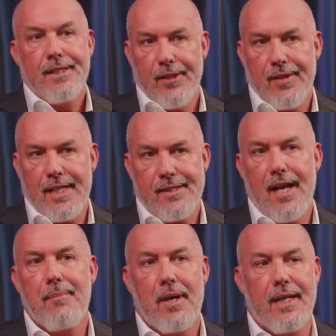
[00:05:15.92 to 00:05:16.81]
You know, that's
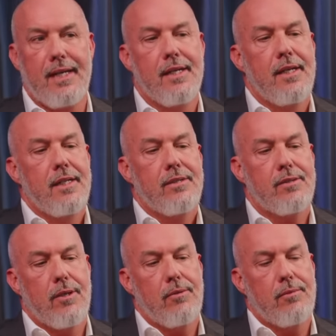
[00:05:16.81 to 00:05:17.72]
not money.
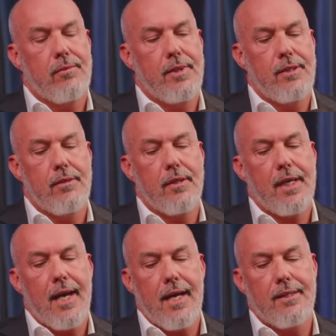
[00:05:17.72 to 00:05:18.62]
So when you look
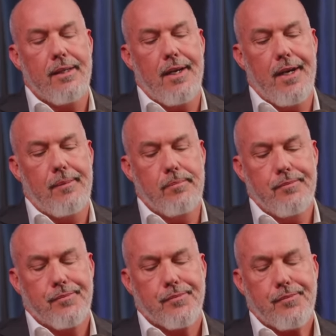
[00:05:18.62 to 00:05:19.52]
at
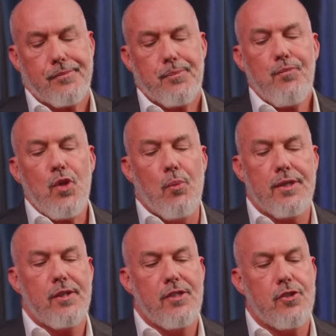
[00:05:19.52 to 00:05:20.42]

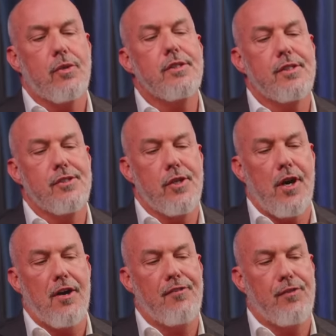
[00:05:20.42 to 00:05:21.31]
what the choices
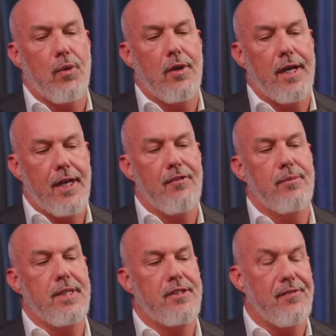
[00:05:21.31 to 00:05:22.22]
are for a
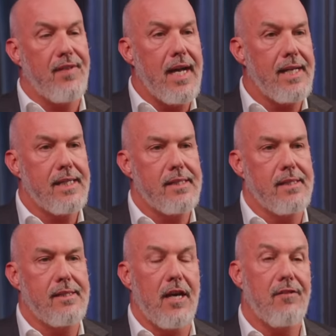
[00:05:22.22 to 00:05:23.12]
government to finance
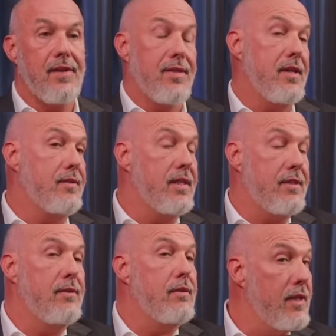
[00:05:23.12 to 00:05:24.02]
itself, it's
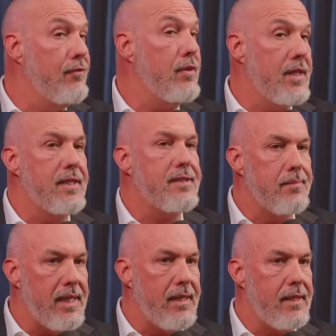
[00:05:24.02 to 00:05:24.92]
either live within its
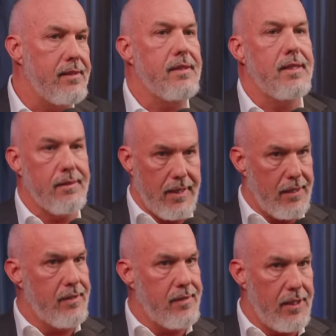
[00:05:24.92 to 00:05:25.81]
means
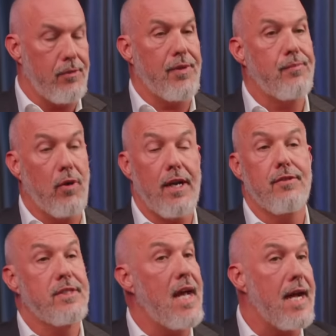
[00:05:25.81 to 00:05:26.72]
and deal with
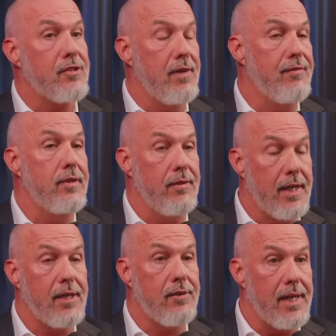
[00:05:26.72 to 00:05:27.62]
whatever tax revenue
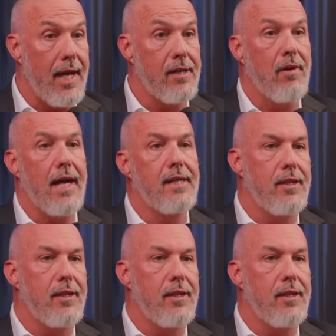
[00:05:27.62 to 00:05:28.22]
they create, right?